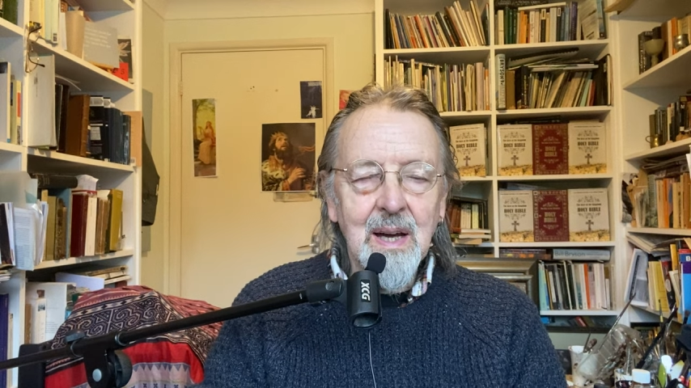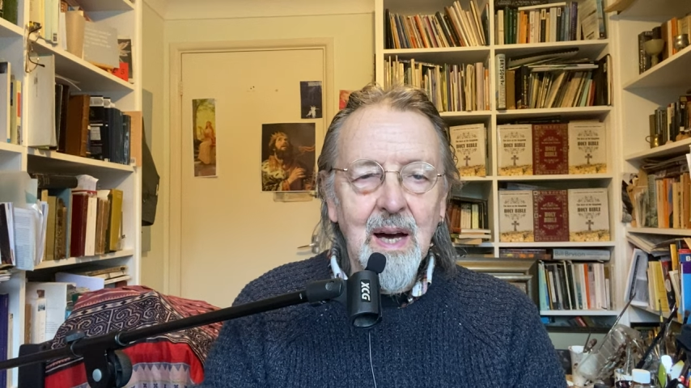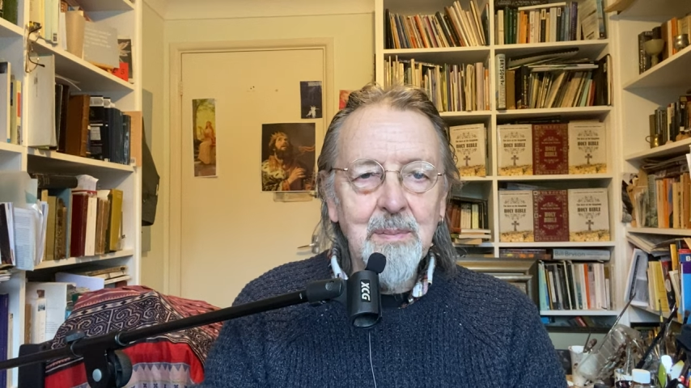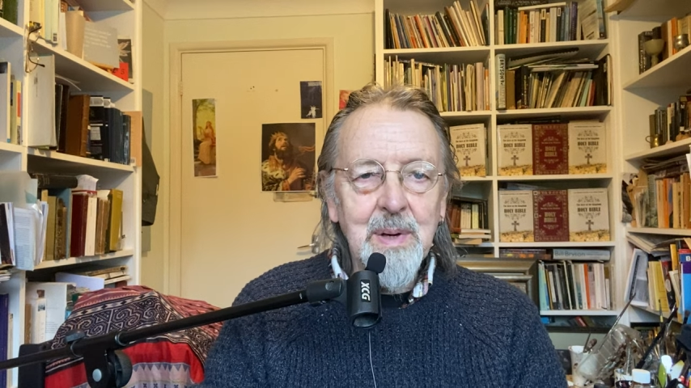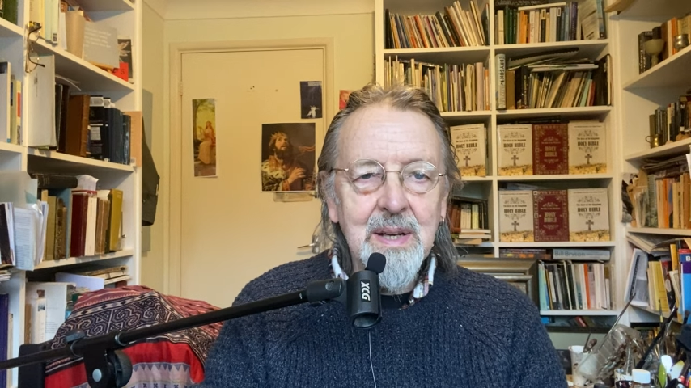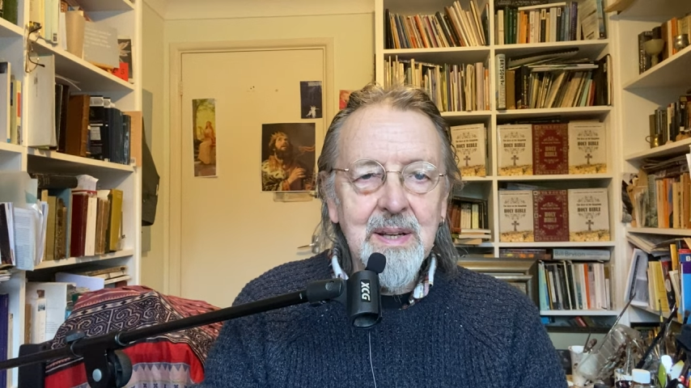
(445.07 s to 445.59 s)

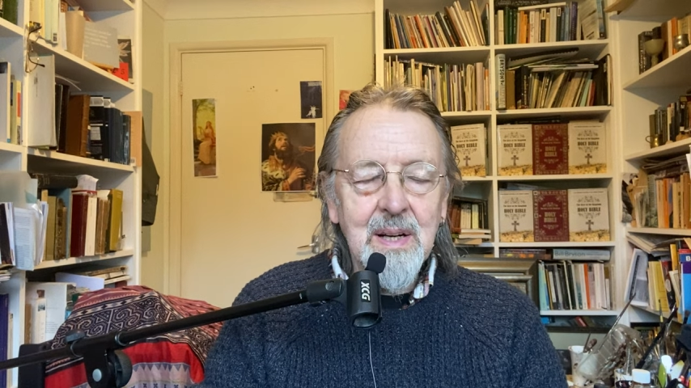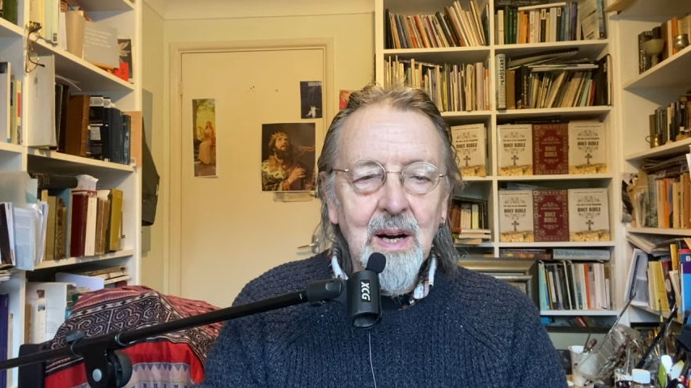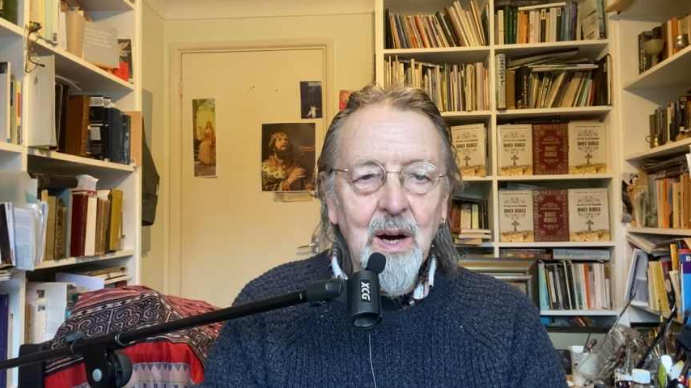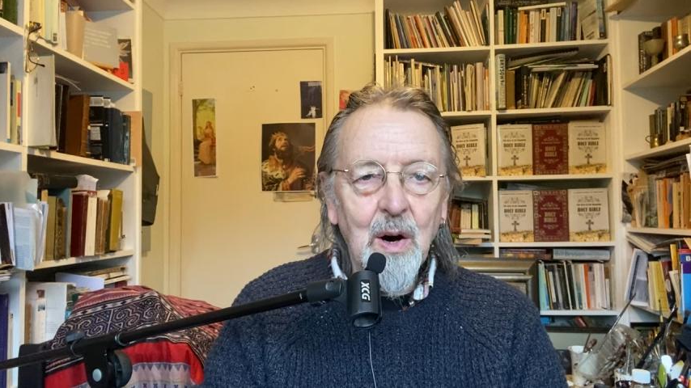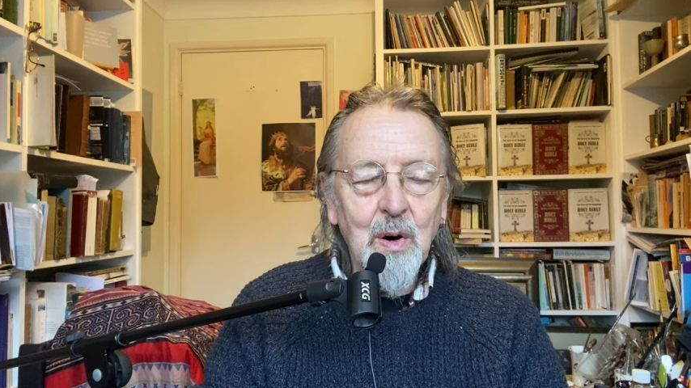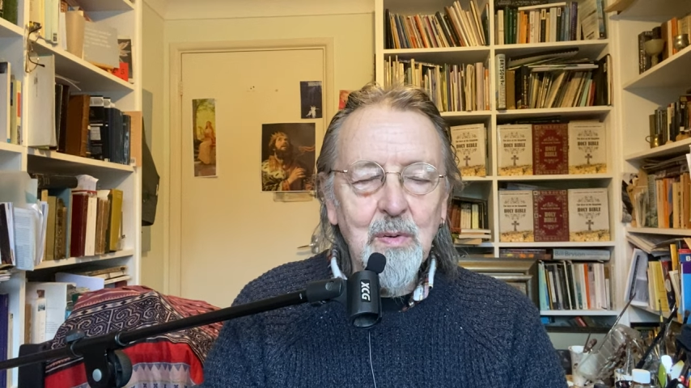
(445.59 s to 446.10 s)
I mean, a
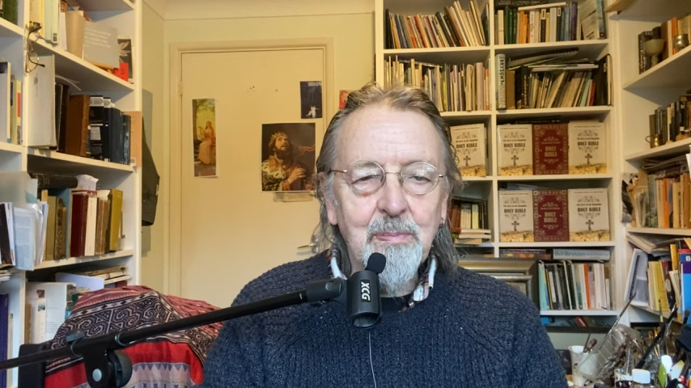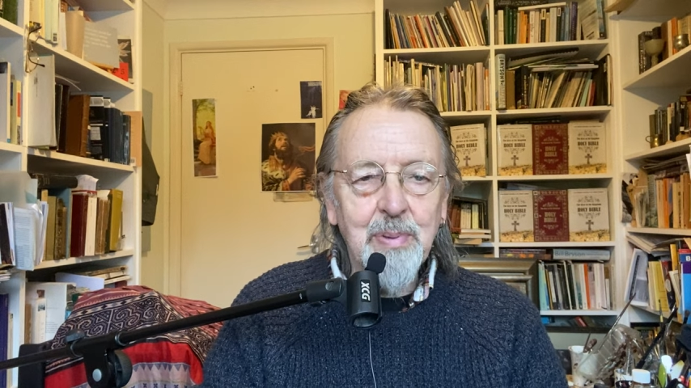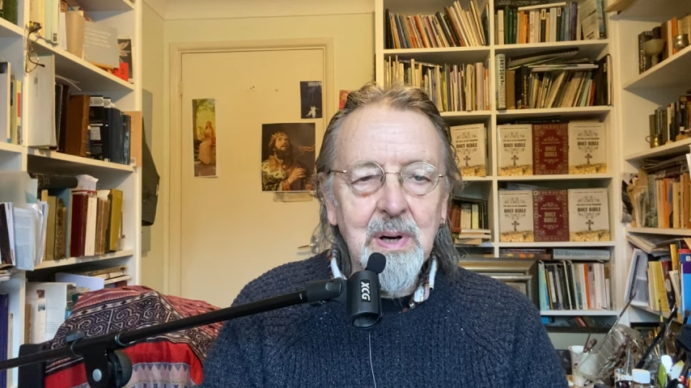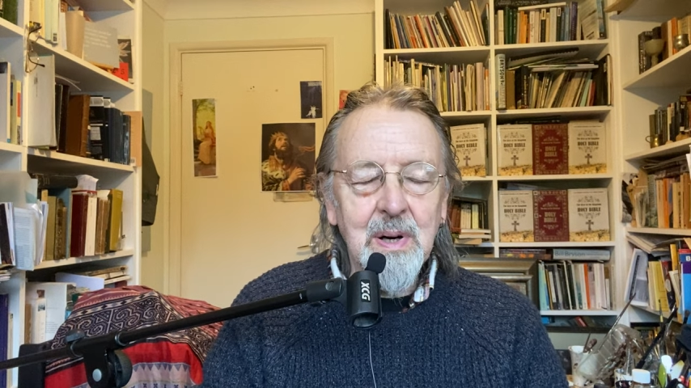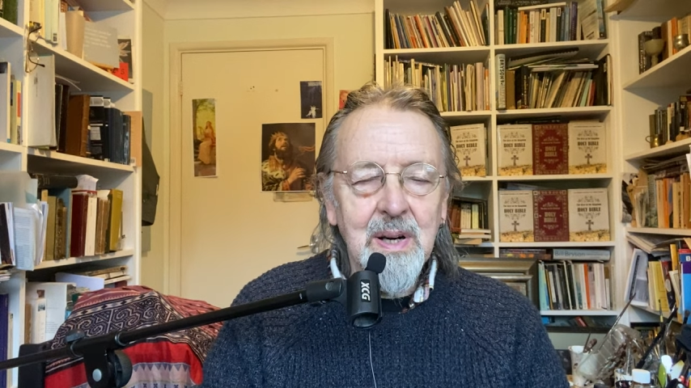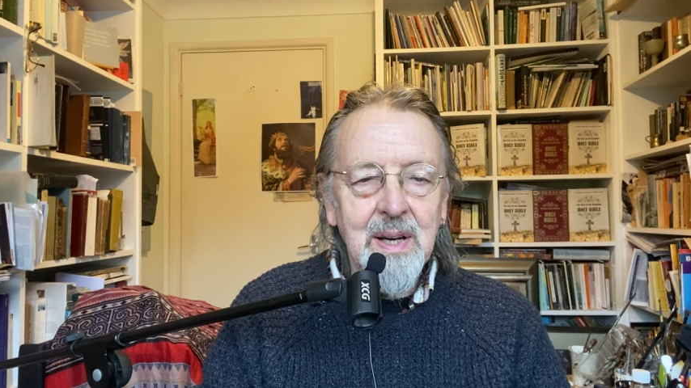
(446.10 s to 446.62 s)
whole
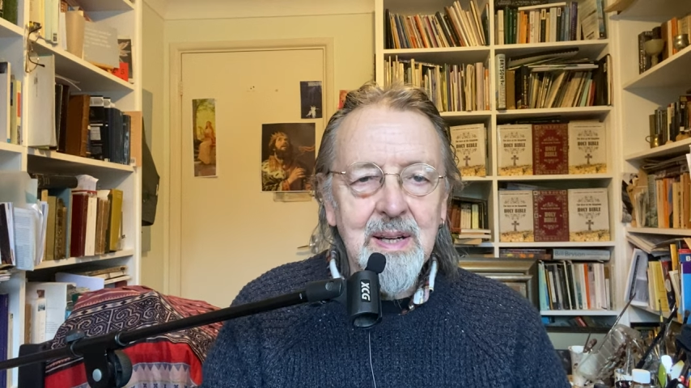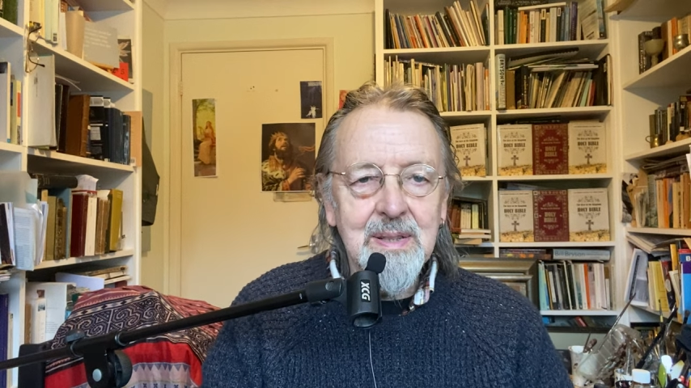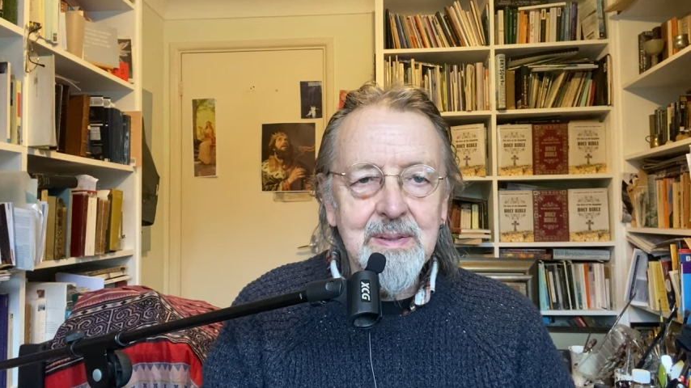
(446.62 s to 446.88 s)
book